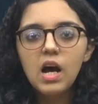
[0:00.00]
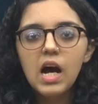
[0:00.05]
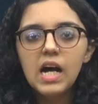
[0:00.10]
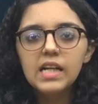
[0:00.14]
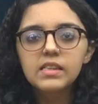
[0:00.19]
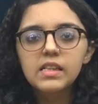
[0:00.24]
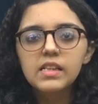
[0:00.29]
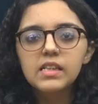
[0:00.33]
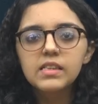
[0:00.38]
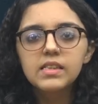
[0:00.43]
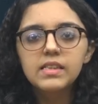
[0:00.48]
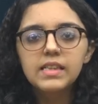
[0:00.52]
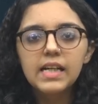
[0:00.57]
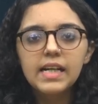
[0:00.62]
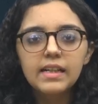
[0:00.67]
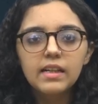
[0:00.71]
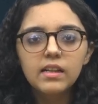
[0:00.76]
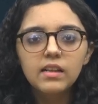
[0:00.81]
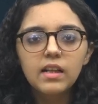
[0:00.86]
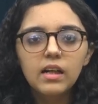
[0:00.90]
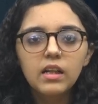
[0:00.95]
Rivadiego
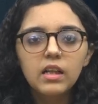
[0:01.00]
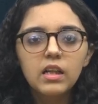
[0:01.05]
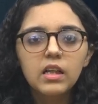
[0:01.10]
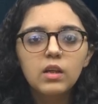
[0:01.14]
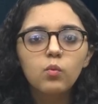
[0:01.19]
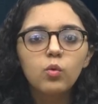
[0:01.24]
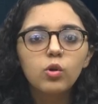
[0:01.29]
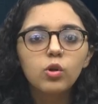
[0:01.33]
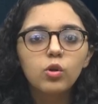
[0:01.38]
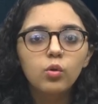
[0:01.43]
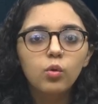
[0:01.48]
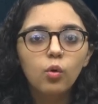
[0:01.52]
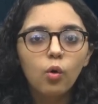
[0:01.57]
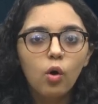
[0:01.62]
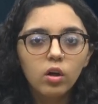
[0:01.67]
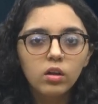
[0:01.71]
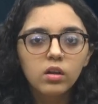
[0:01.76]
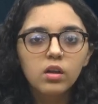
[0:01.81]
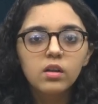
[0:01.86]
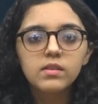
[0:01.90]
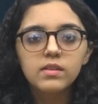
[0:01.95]
stated that he would
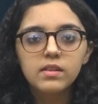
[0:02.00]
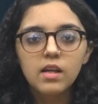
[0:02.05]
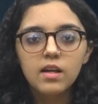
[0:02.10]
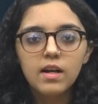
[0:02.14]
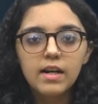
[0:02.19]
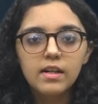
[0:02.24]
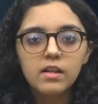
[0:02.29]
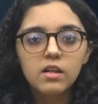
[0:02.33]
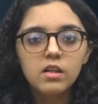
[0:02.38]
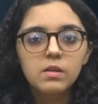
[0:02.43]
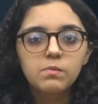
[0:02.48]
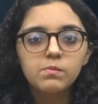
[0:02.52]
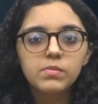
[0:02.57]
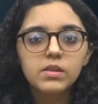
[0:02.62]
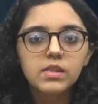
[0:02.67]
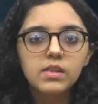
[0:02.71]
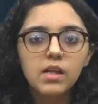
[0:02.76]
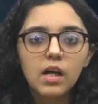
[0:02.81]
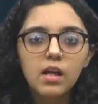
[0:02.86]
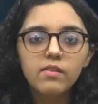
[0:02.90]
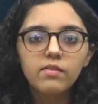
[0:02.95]
not surrender
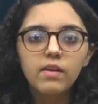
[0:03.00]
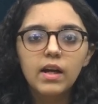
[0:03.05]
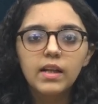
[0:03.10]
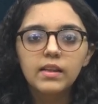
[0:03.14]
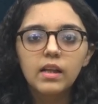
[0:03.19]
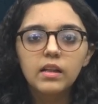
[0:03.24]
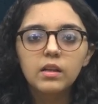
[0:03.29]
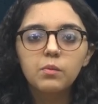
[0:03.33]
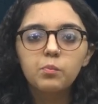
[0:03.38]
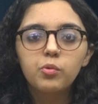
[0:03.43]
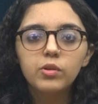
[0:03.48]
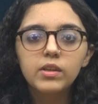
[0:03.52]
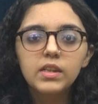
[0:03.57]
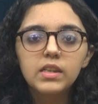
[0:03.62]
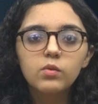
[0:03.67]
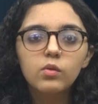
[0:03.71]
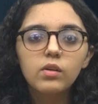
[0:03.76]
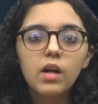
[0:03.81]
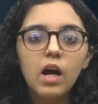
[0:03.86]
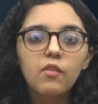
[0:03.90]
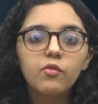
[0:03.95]
himself and that the
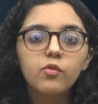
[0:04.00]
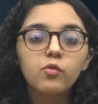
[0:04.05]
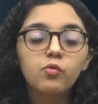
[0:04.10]
police would have